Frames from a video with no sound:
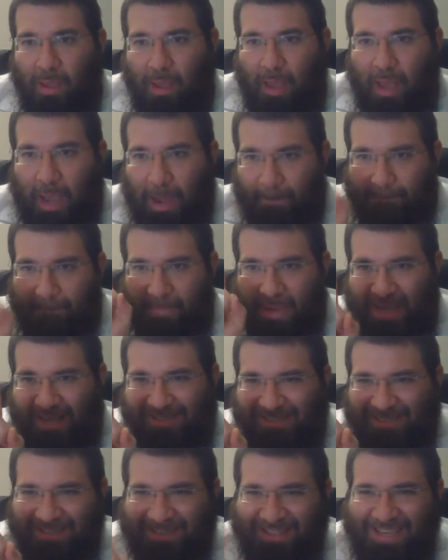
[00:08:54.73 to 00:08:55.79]

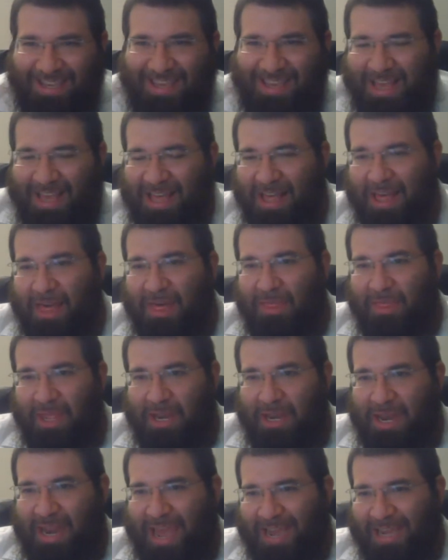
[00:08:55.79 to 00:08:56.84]
Amazingly, the
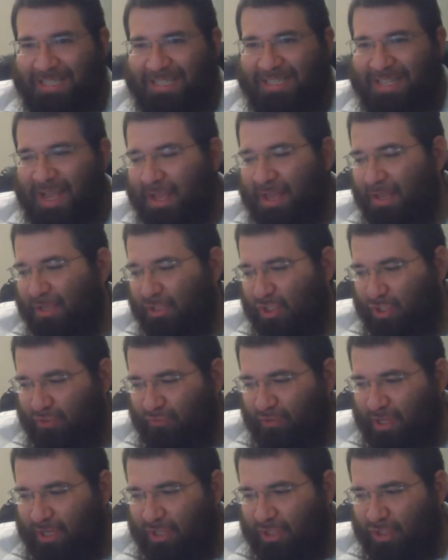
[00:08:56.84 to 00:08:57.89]
next
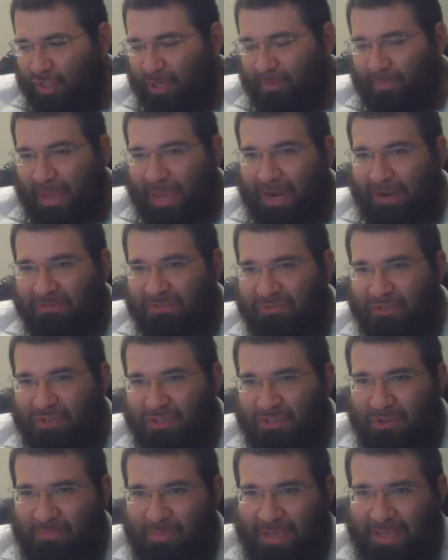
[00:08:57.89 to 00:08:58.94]
Erev
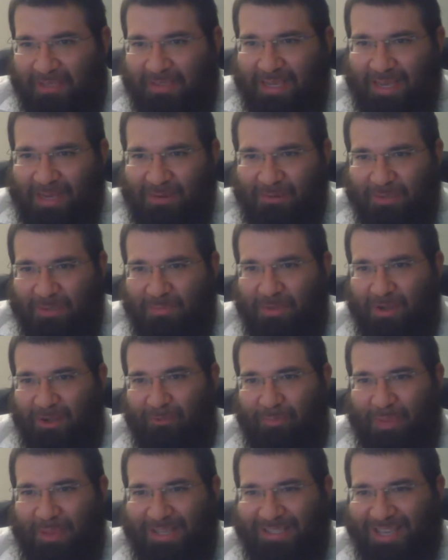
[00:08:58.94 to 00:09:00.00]
Shvi Pesach, it was the middle
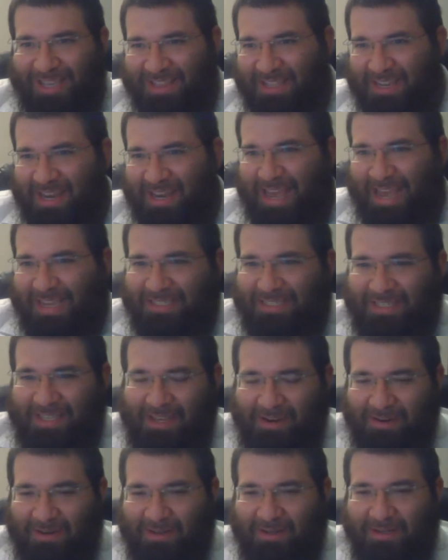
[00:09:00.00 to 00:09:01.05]
of Pesach the next
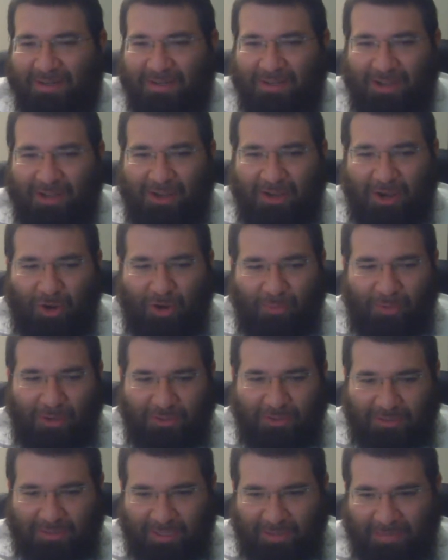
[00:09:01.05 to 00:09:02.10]
year,
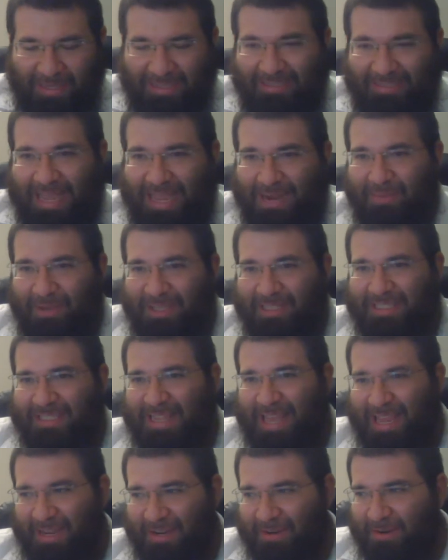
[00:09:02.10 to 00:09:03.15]
almost about 10 months
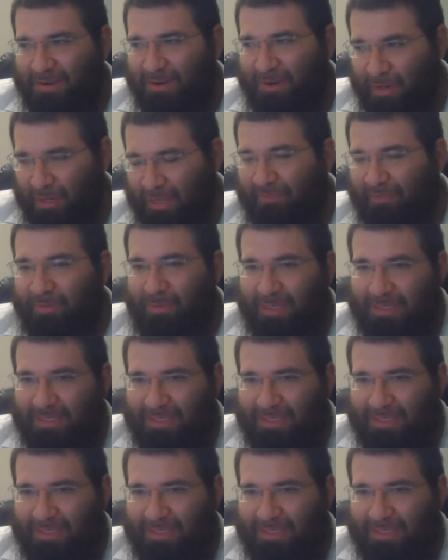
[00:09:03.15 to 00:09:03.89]
later, or 11 months